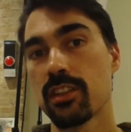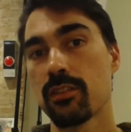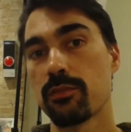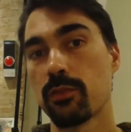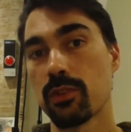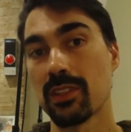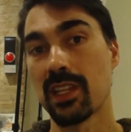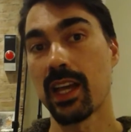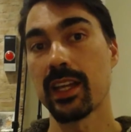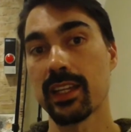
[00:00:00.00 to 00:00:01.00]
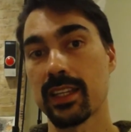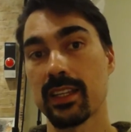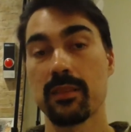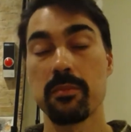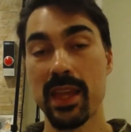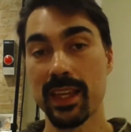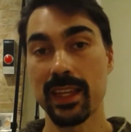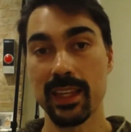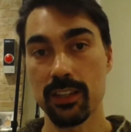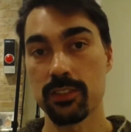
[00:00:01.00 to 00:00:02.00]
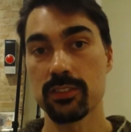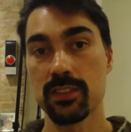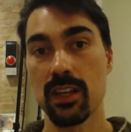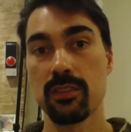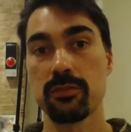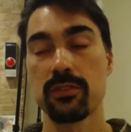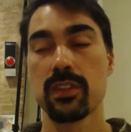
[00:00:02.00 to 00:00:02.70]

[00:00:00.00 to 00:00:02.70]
for Lineagen and making it herself.